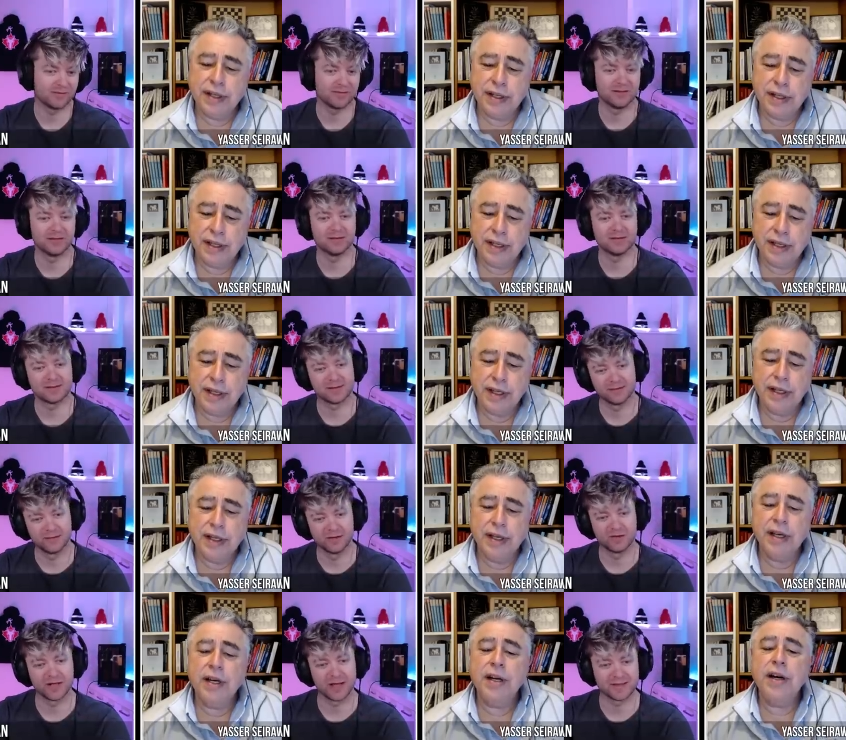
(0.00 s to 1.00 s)
Speaker 1: and it's a
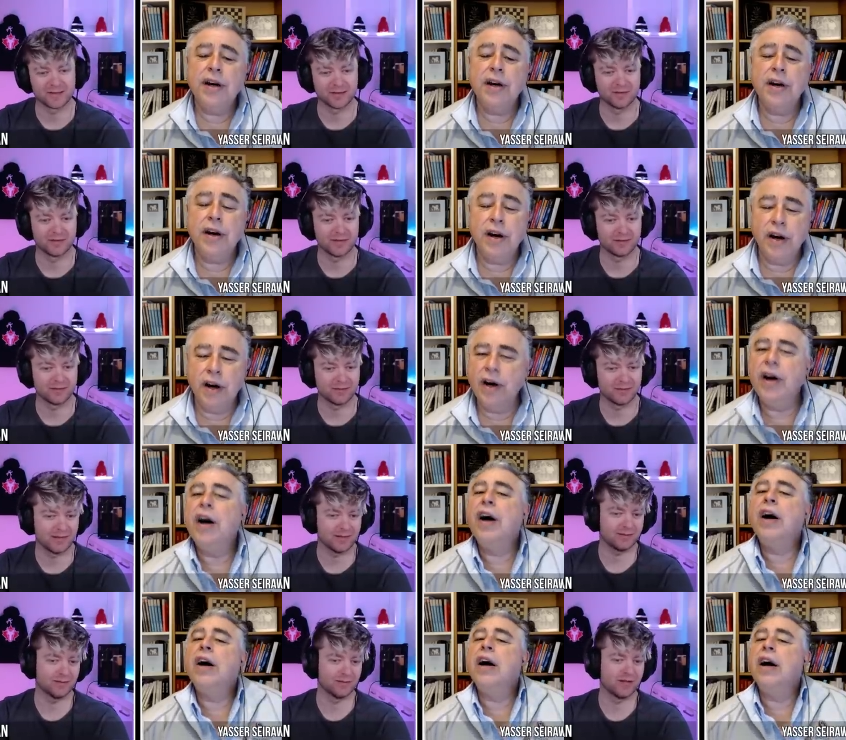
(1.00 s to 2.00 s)
little nicer that
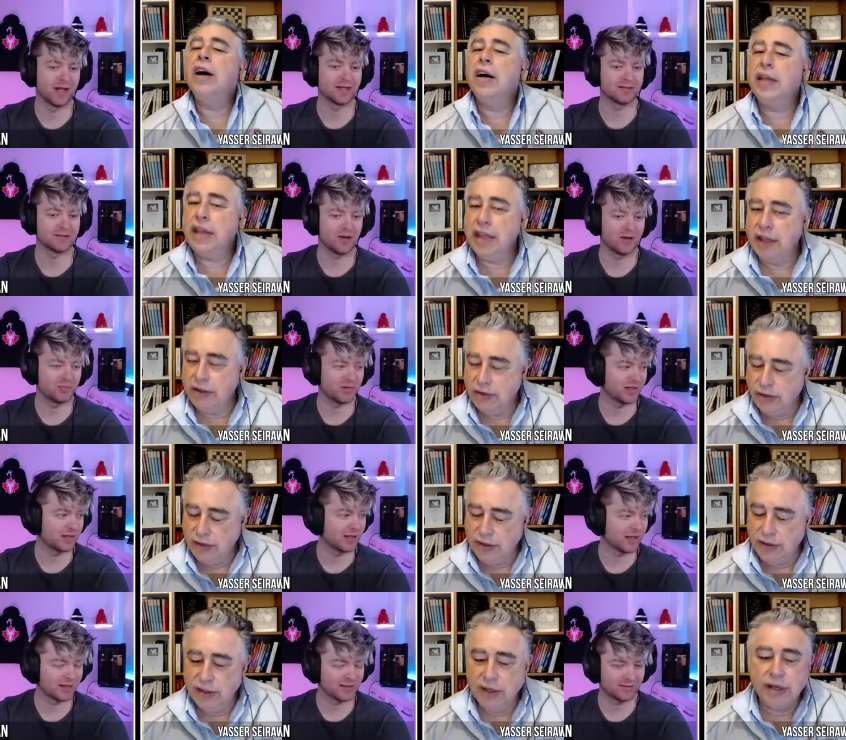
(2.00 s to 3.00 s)
it, your knight's not being
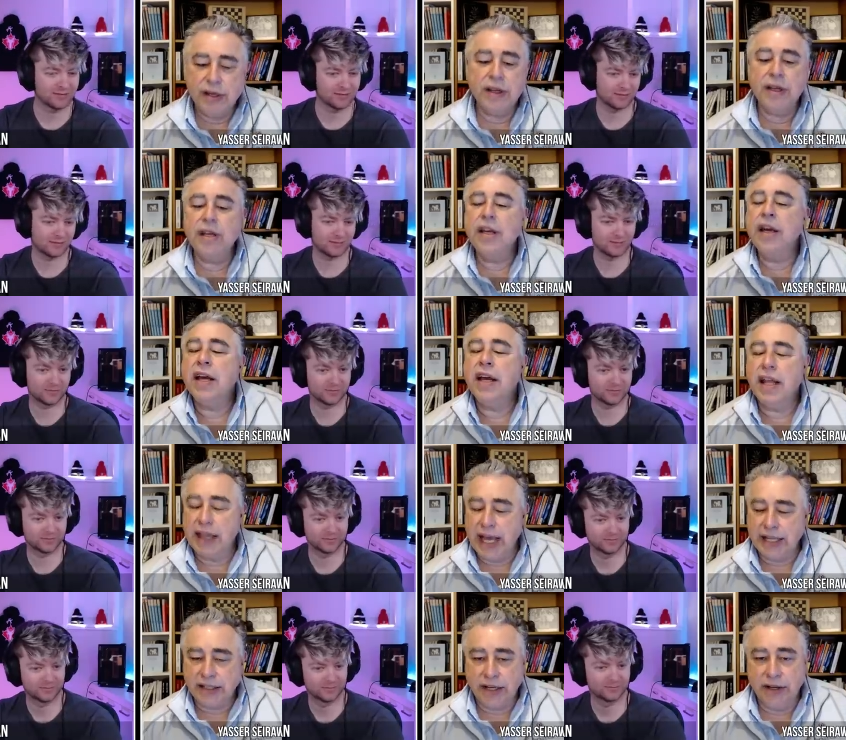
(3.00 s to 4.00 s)
hit.
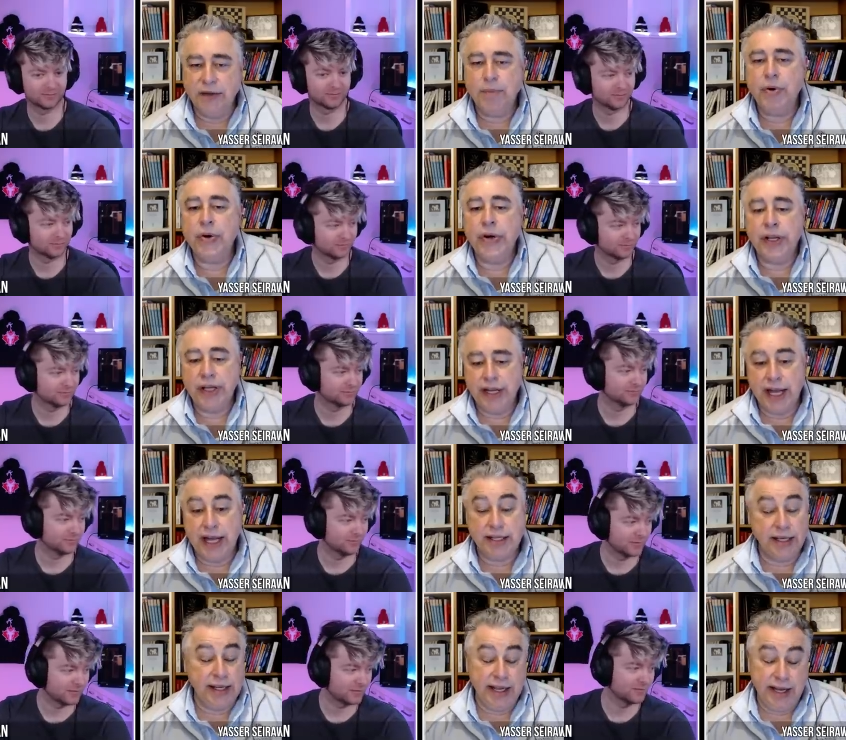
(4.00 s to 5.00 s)
Speaker 2: That's a good point.
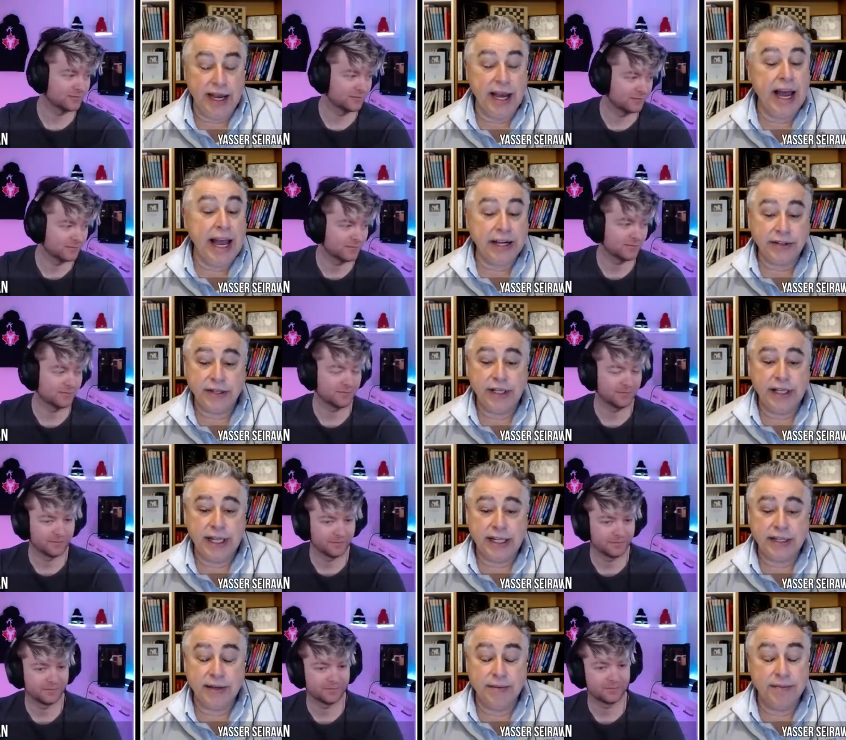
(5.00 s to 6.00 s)
That's actually
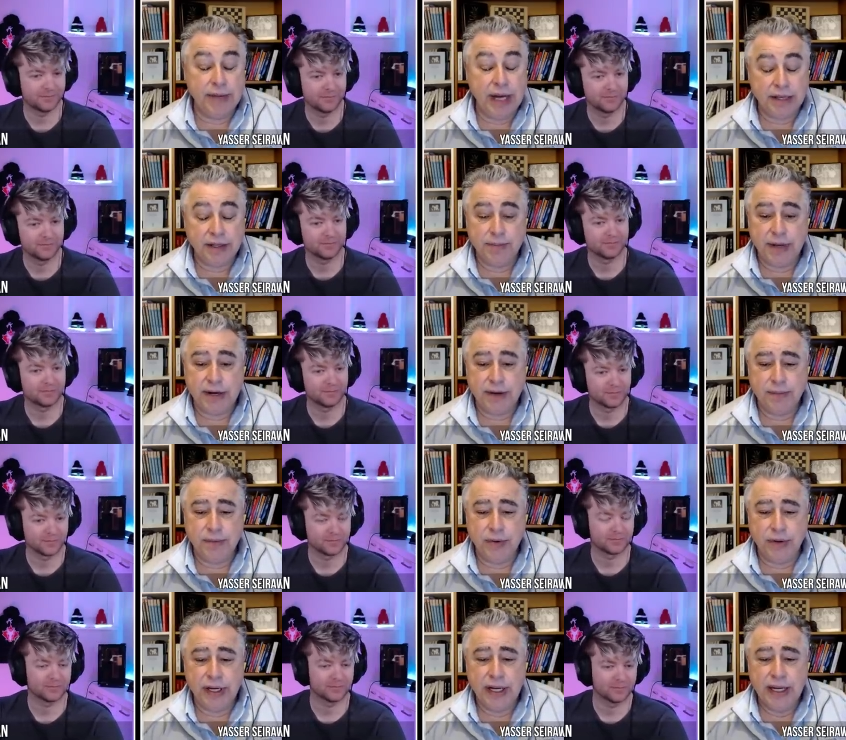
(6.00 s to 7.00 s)
that's a much better
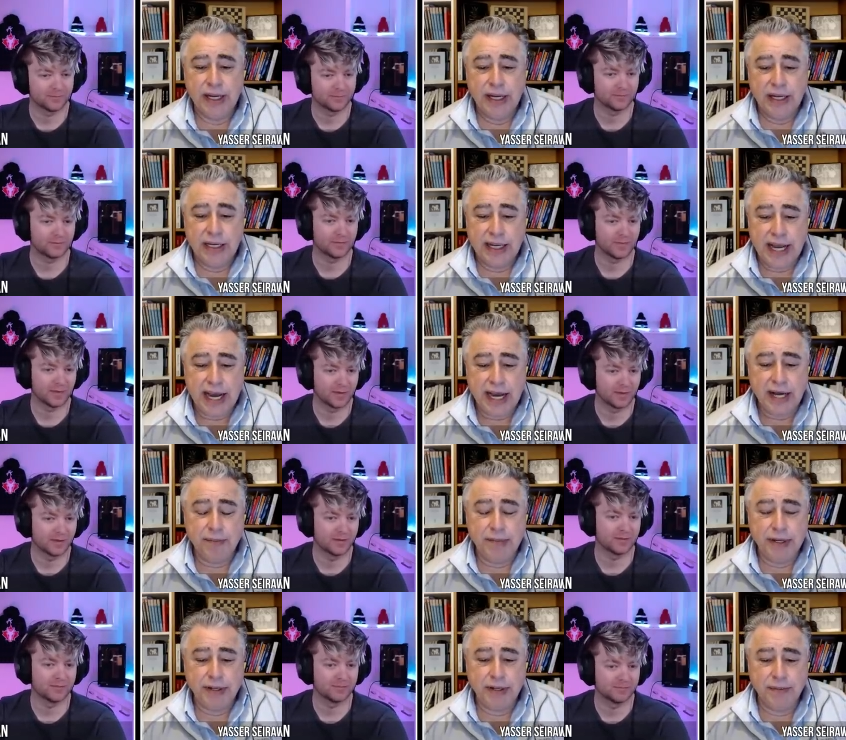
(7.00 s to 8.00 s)
point.
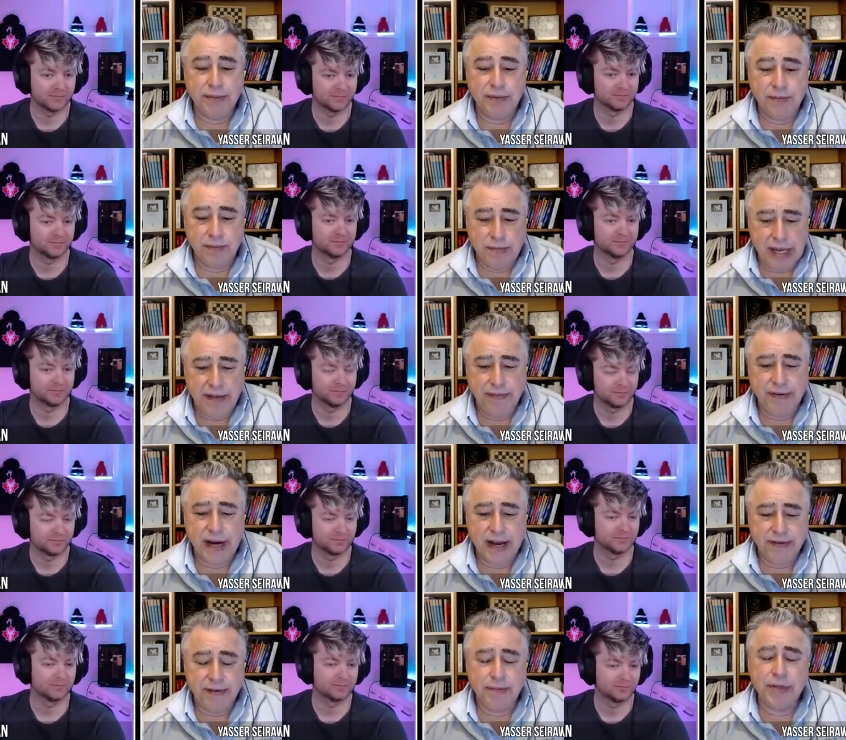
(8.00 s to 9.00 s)
Now bishop
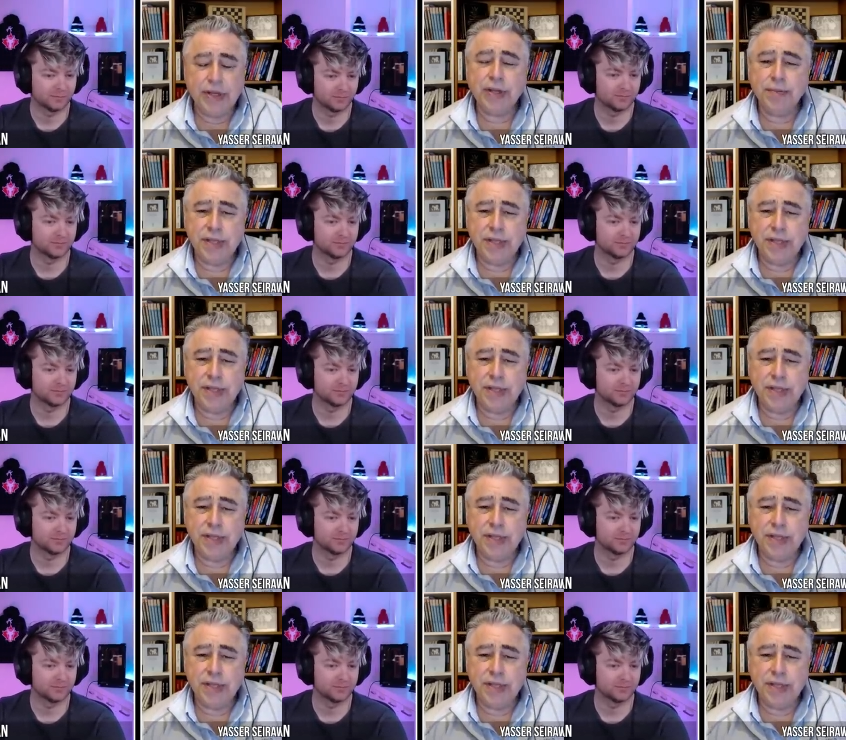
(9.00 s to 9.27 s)
b5 and bishop